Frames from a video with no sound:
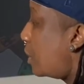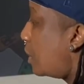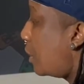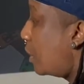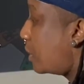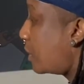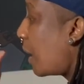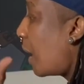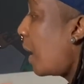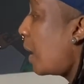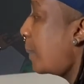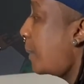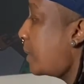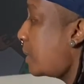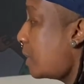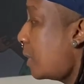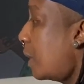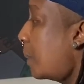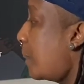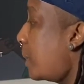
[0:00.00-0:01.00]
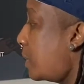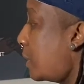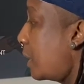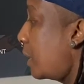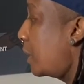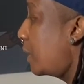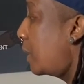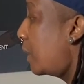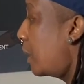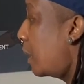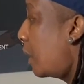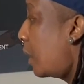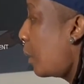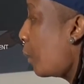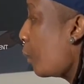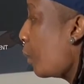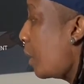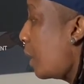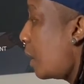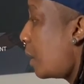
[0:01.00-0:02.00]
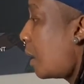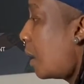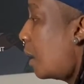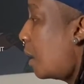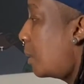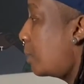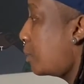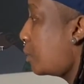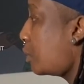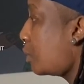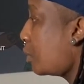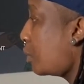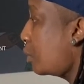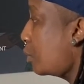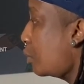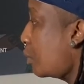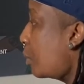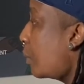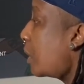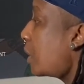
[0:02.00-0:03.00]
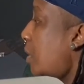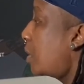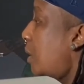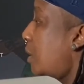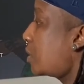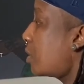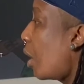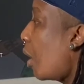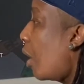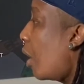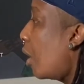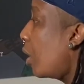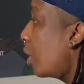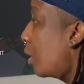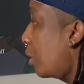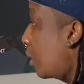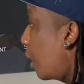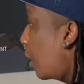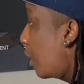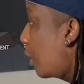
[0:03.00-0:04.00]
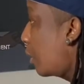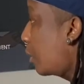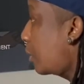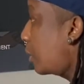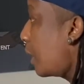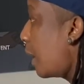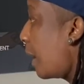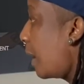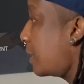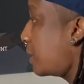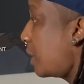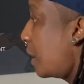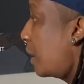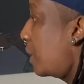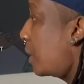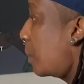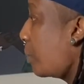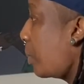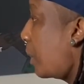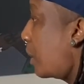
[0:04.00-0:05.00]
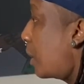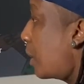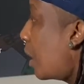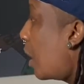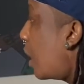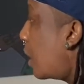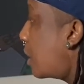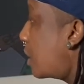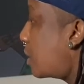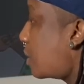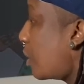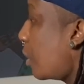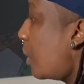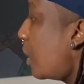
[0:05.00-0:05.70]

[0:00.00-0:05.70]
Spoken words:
your time is limited when it comes to doing this all alone as an independent artist.